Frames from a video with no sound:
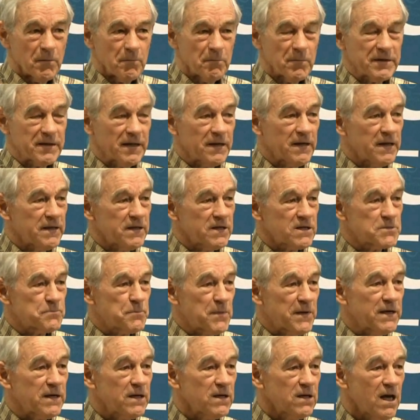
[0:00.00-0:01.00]
But there's
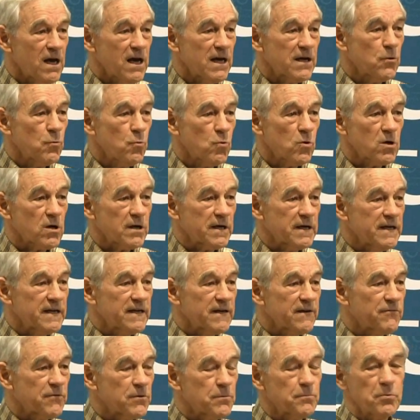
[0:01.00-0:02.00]
been a lot of work and
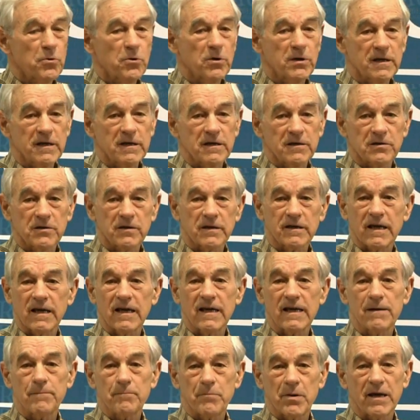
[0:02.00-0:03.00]
effort put into the
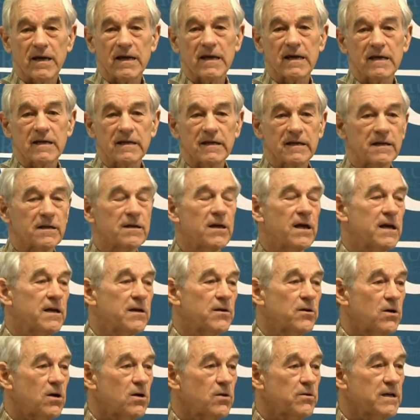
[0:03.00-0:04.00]
campaign
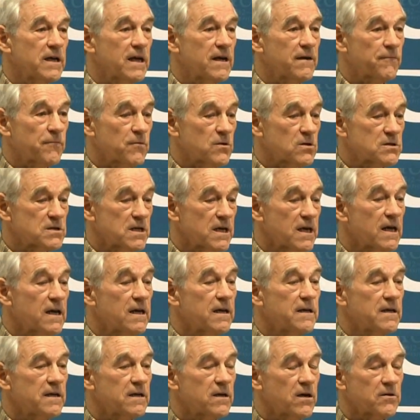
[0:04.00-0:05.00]
and all the efforts,
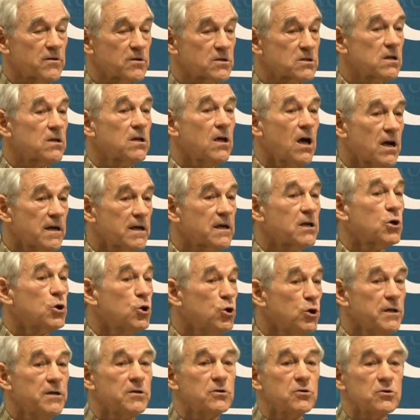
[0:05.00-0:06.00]
and there's a lot of good